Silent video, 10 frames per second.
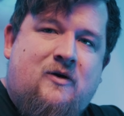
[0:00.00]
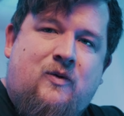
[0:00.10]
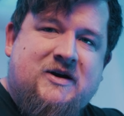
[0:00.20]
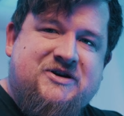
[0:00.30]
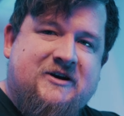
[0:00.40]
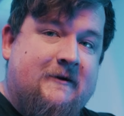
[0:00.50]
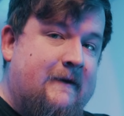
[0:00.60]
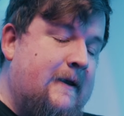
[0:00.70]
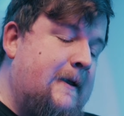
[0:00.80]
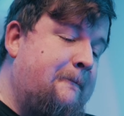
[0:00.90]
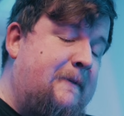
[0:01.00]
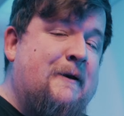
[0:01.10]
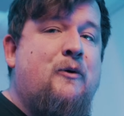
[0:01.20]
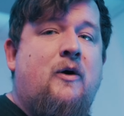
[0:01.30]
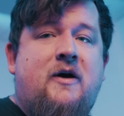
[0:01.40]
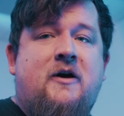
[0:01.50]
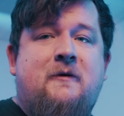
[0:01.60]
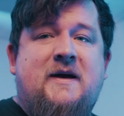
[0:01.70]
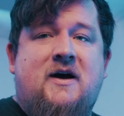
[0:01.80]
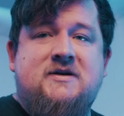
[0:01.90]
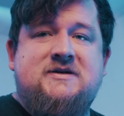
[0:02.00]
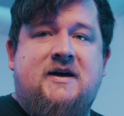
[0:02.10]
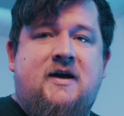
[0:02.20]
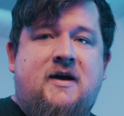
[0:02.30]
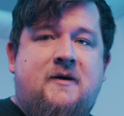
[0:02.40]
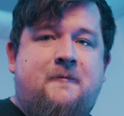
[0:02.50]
question people are going to be asking here.